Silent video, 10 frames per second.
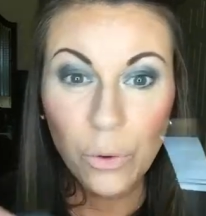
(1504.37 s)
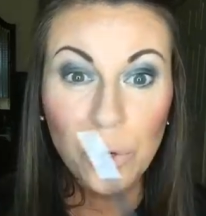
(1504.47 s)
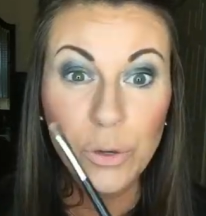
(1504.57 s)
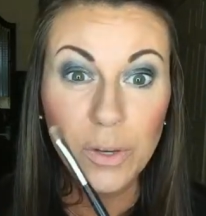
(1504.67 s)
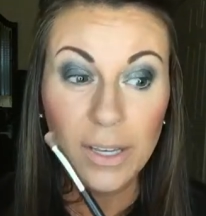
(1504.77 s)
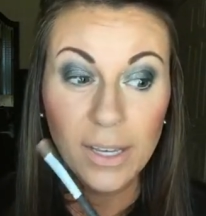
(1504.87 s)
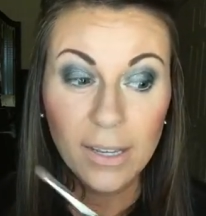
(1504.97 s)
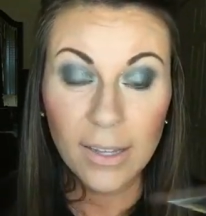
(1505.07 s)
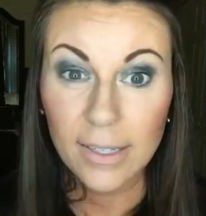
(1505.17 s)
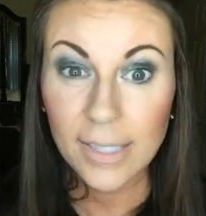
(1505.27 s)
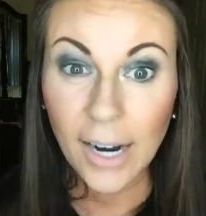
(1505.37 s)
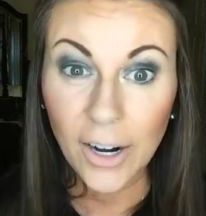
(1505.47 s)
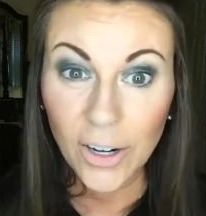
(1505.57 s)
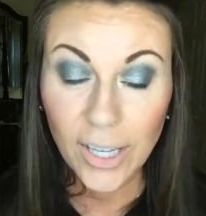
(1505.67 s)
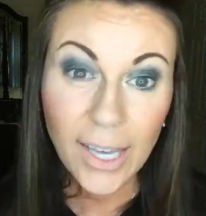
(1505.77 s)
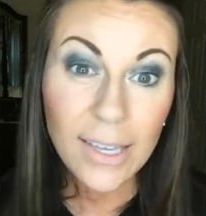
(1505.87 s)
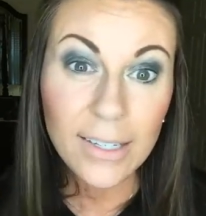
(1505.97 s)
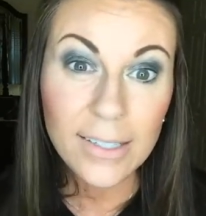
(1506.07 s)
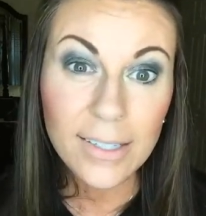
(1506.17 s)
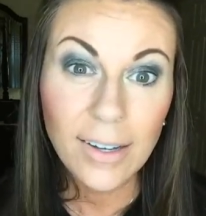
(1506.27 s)
or you can get the entire
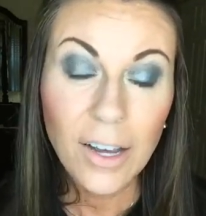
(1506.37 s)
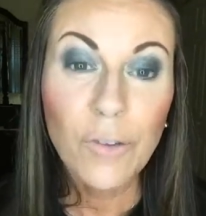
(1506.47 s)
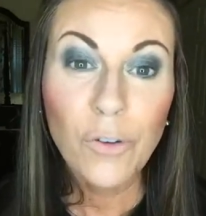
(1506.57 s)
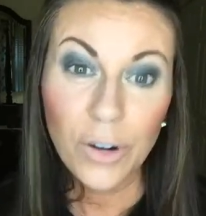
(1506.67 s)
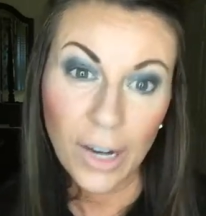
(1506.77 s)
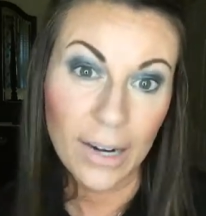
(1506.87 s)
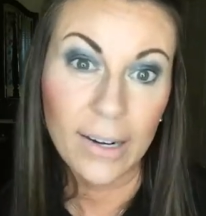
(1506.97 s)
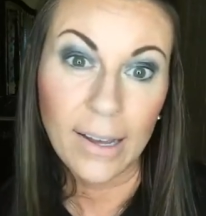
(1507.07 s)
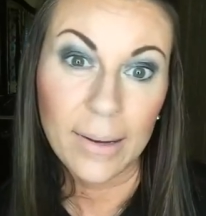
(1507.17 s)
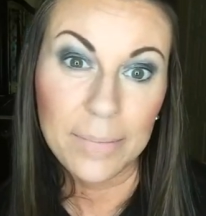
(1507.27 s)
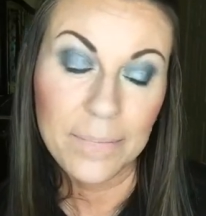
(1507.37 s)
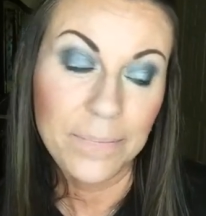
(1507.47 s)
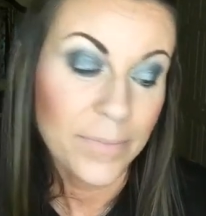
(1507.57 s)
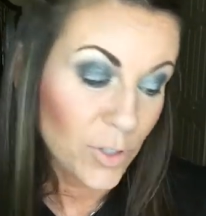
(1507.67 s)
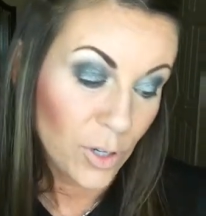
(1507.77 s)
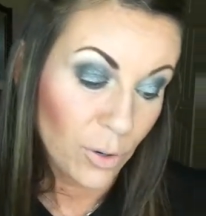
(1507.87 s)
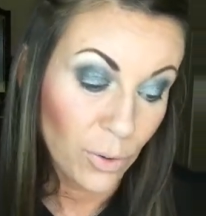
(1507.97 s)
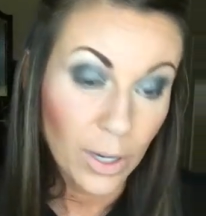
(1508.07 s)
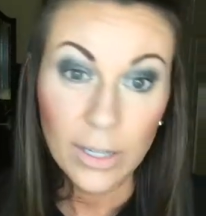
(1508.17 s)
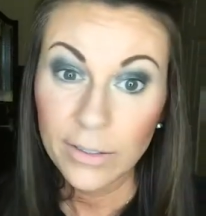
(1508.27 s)
kit for $99.
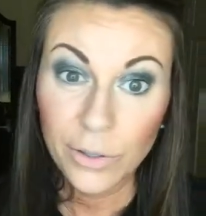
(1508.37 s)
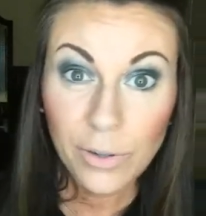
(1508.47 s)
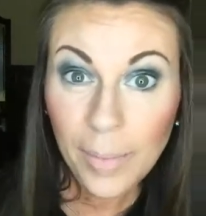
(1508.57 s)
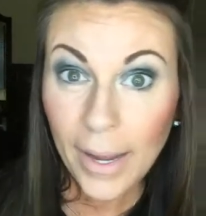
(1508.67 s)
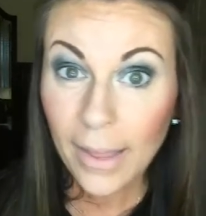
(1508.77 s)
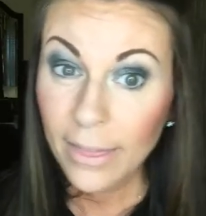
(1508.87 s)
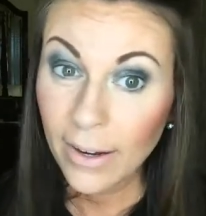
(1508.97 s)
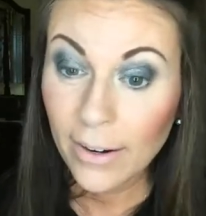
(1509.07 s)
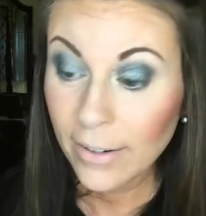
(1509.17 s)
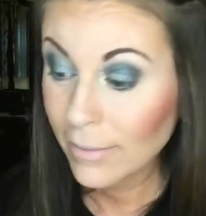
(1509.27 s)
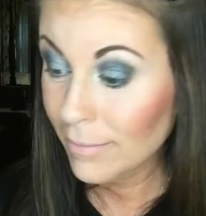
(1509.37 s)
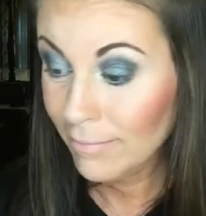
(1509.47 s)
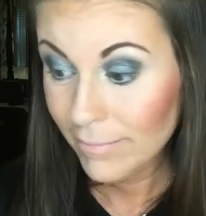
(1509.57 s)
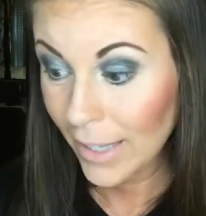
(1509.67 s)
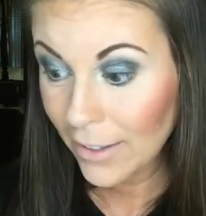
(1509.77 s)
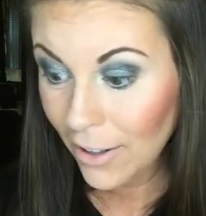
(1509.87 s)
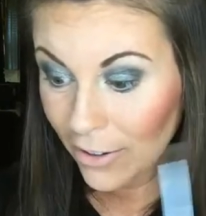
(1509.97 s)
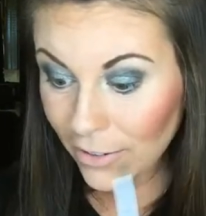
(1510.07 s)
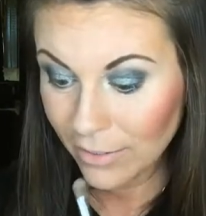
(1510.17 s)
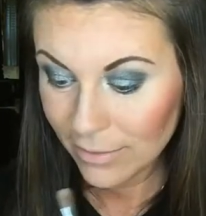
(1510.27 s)
So do the math there.
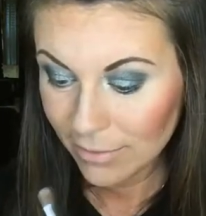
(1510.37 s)
Hello.